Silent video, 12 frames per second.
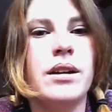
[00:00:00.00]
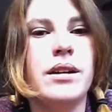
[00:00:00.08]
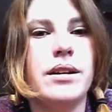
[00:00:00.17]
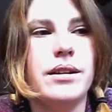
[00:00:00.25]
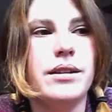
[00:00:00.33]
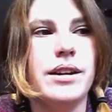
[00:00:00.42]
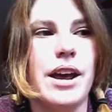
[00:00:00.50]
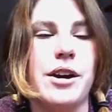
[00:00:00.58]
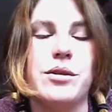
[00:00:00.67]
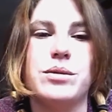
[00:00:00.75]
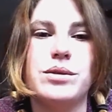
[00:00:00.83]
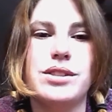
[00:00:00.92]
Now,
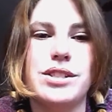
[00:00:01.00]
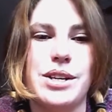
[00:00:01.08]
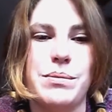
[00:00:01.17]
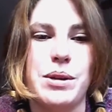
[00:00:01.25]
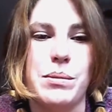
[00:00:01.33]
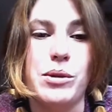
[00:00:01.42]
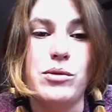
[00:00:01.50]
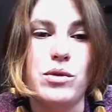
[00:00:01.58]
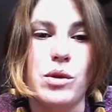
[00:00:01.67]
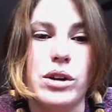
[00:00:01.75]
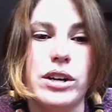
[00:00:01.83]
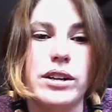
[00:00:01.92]
tip number
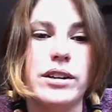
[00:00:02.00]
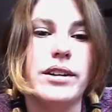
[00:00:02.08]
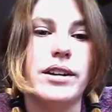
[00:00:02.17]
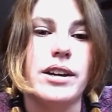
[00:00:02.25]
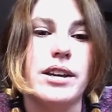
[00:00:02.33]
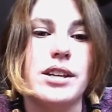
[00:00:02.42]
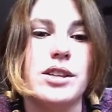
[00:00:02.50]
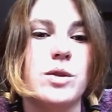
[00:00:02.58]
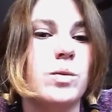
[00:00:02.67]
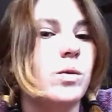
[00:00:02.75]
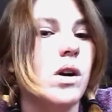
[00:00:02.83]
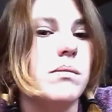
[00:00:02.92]
4 is
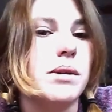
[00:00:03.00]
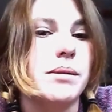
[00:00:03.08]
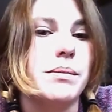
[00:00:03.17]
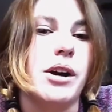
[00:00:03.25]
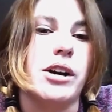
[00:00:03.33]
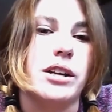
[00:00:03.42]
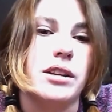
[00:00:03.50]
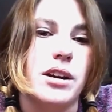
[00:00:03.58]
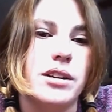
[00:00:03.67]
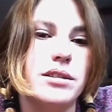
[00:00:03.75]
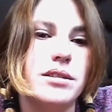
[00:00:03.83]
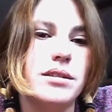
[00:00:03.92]
Walmart parking
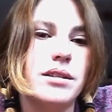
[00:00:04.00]
lots.